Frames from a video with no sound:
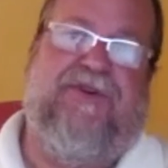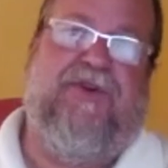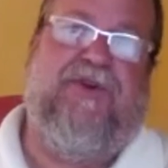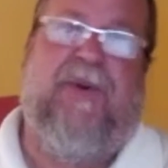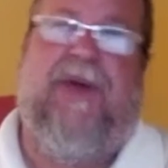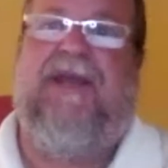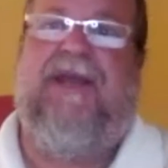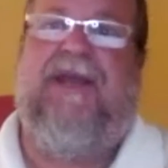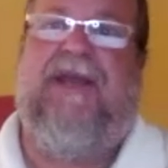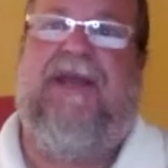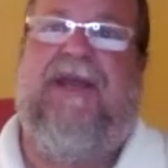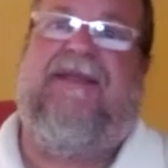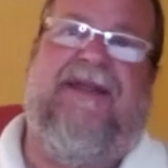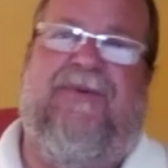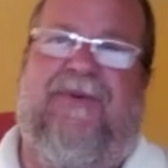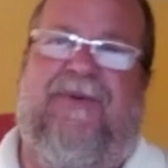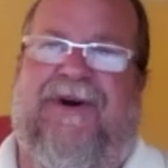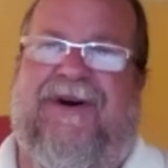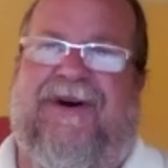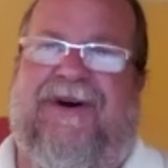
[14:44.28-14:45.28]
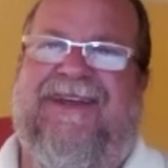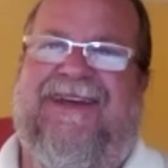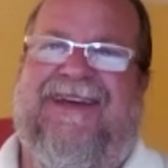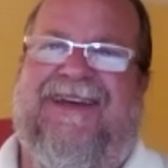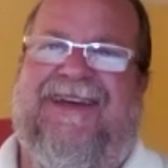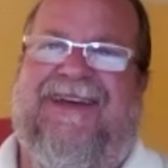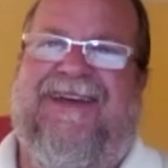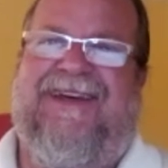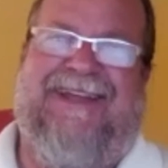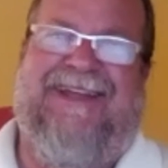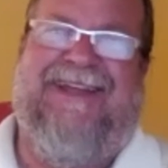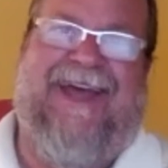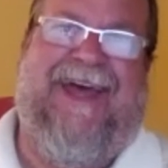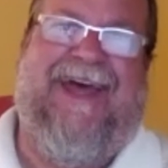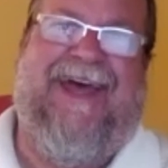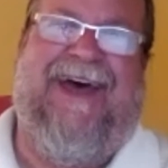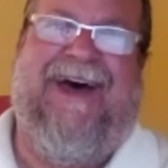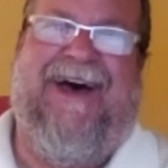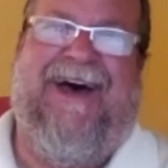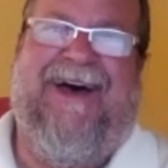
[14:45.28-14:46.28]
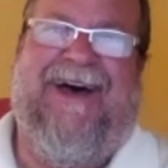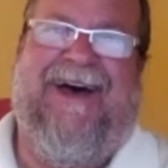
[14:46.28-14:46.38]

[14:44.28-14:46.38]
do anything they want? Yeah.